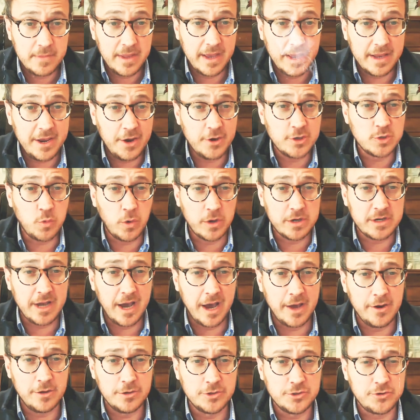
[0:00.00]
And here's what
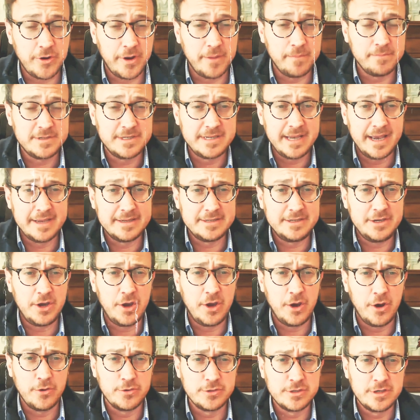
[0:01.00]
Donald Trump says. He
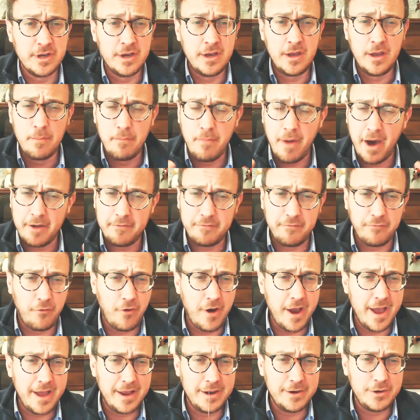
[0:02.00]
goes, "My
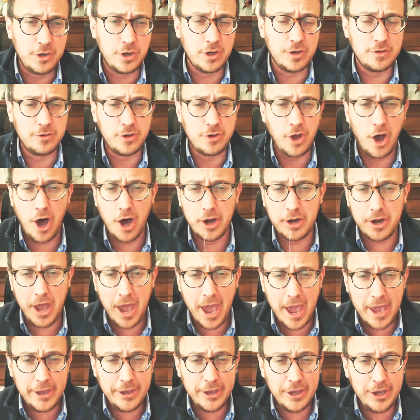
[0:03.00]
friend, Don
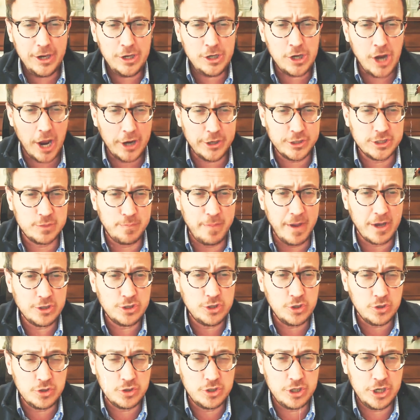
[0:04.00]
Henke, Knight
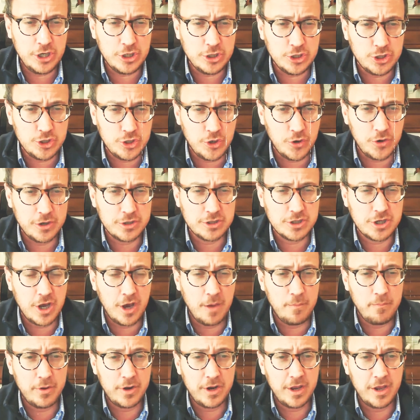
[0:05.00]
Specialty Insurance
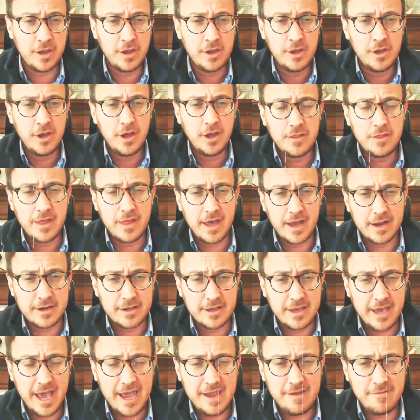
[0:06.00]
Company,
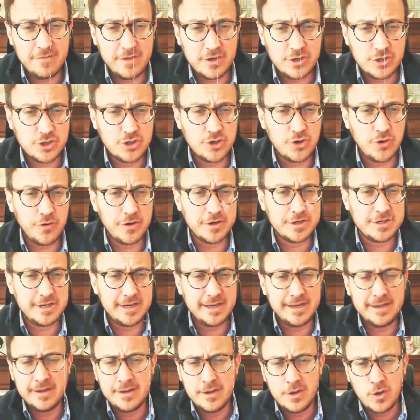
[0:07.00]
that gave this
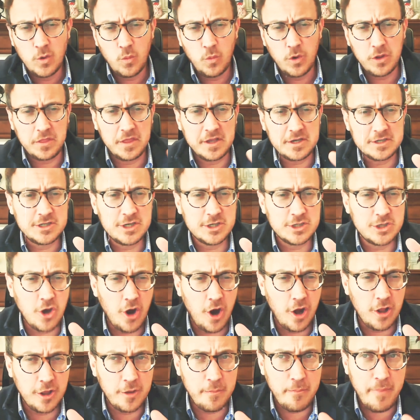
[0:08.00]
surety. What this is
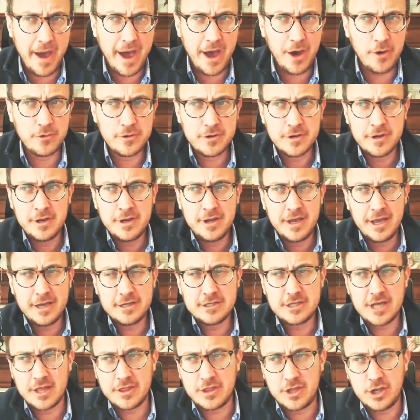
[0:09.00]
all about
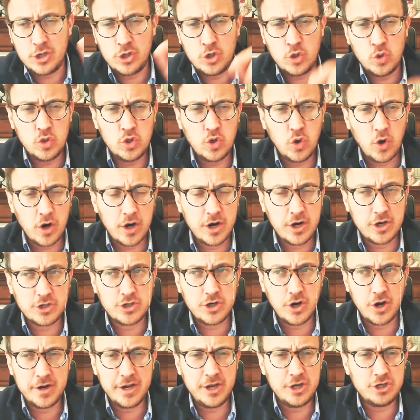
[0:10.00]
is that the New York
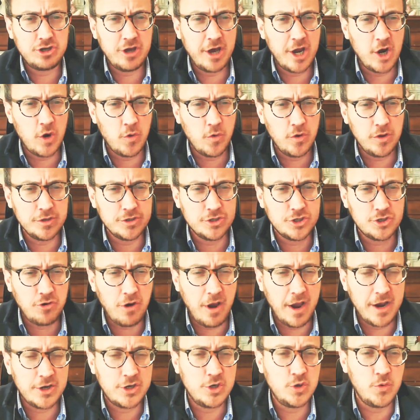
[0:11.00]
Attorney General is
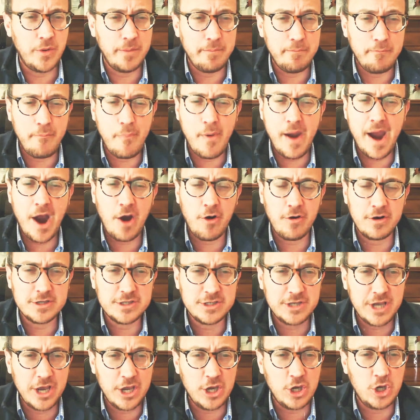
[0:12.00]
trying to
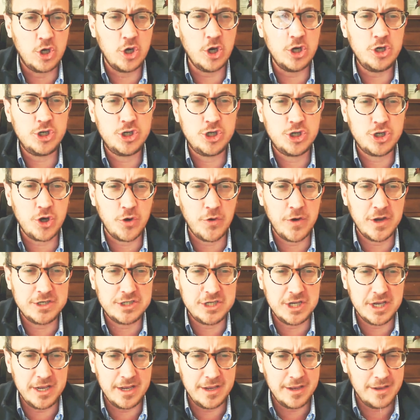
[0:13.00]
embarrass a good
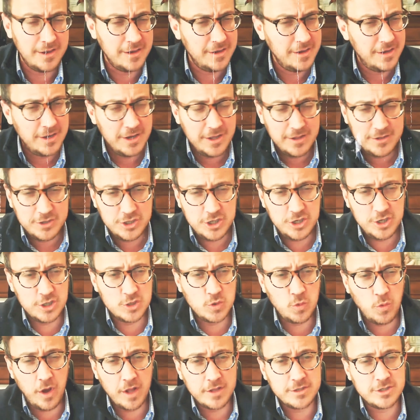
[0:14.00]
surety. She
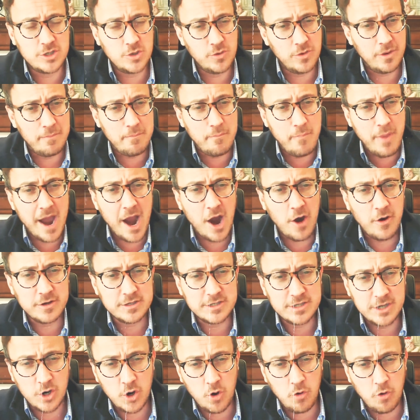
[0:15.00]
just wants to
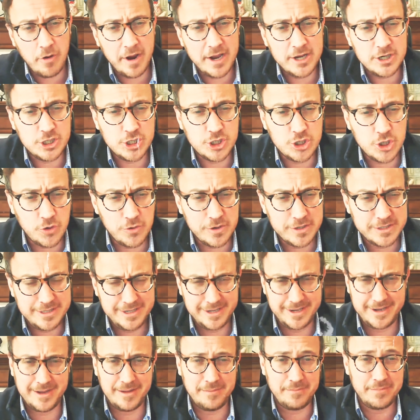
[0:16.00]
embarrass a great
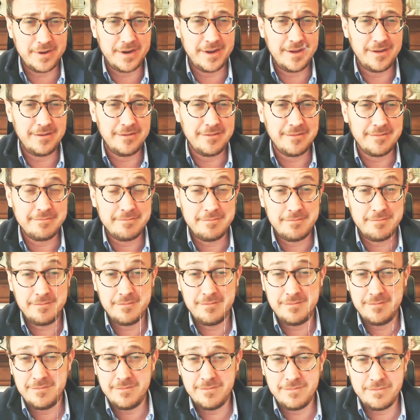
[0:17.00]
surety company."
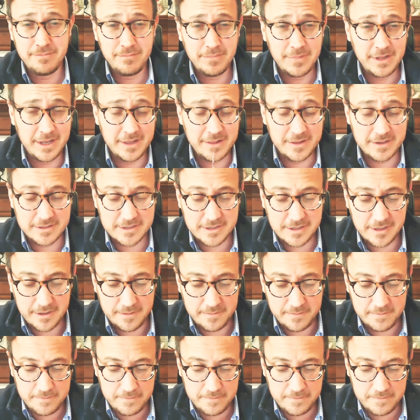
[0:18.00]
Play this clip.